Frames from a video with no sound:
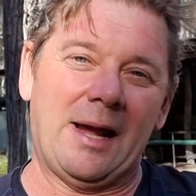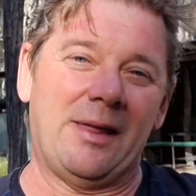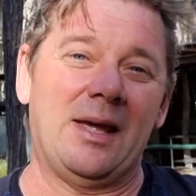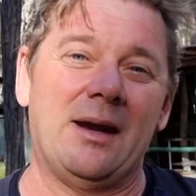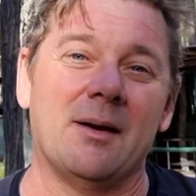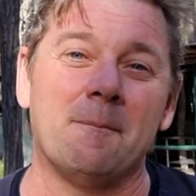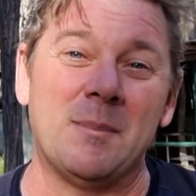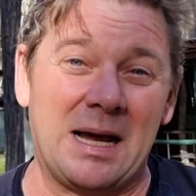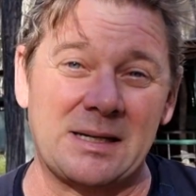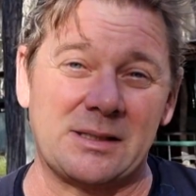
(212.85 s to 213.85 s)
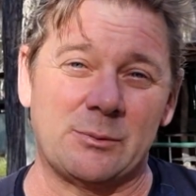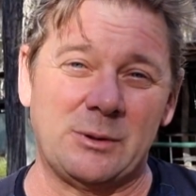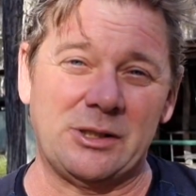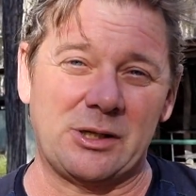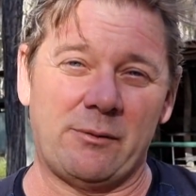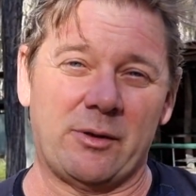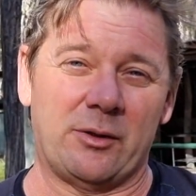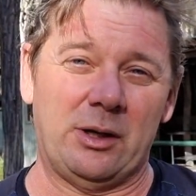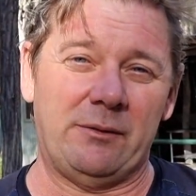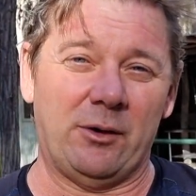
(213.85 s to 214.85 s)
and then Masters, which is over
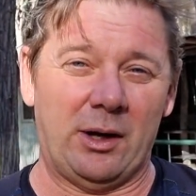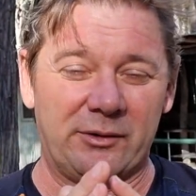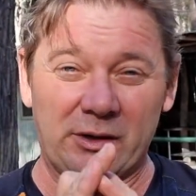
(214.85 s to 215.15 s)
35.